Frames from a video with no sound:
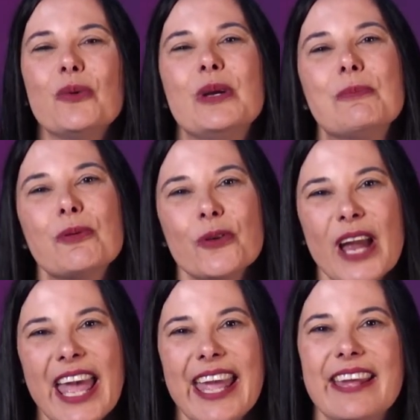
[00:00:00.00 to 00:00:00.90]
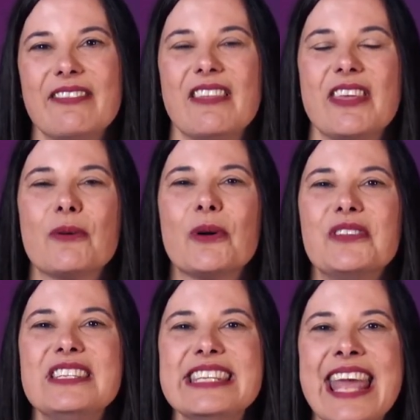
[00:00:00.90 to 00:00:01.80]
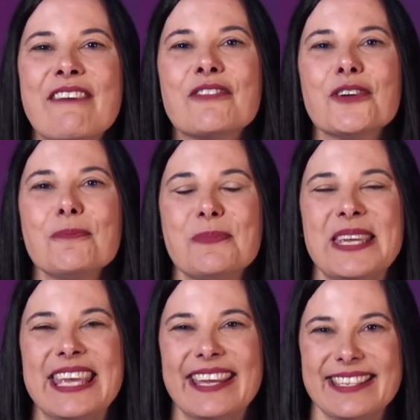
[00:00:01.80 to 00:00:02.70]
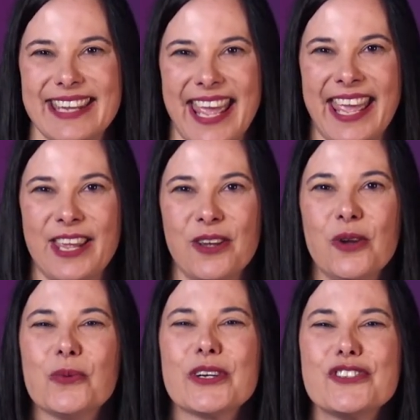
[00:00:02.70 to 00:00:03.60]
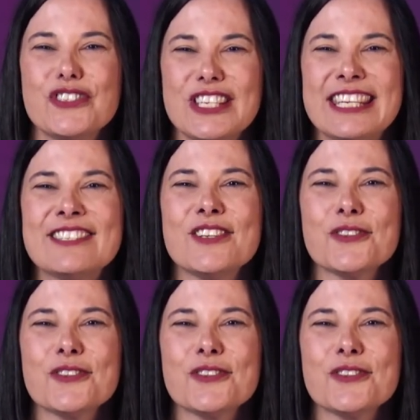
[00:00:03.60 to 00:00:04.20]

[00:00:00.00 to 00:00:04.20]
We pray that there will never be a day where Jesus